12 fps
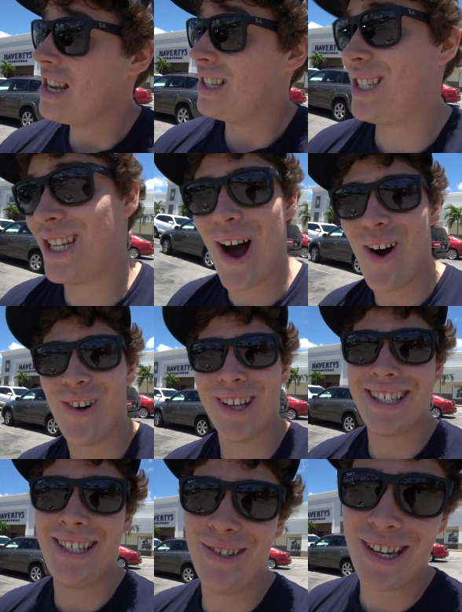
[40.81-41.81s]
So
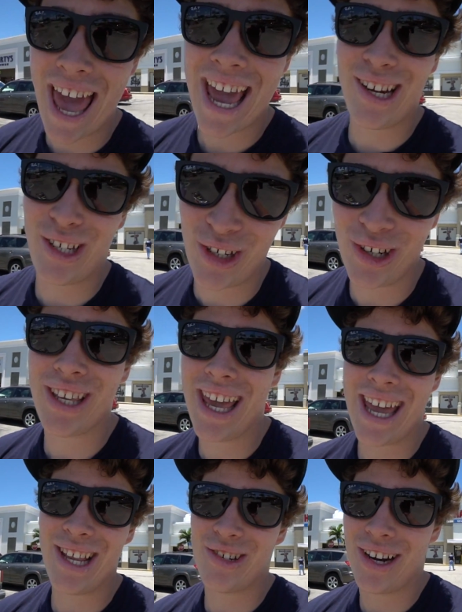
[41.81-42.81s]
today should
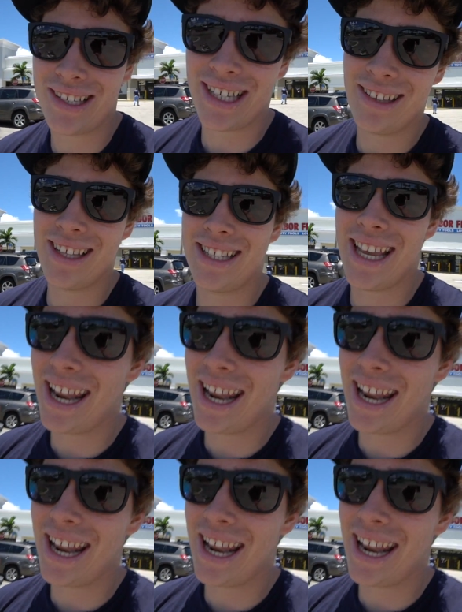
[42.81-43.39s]
get interesting. Let's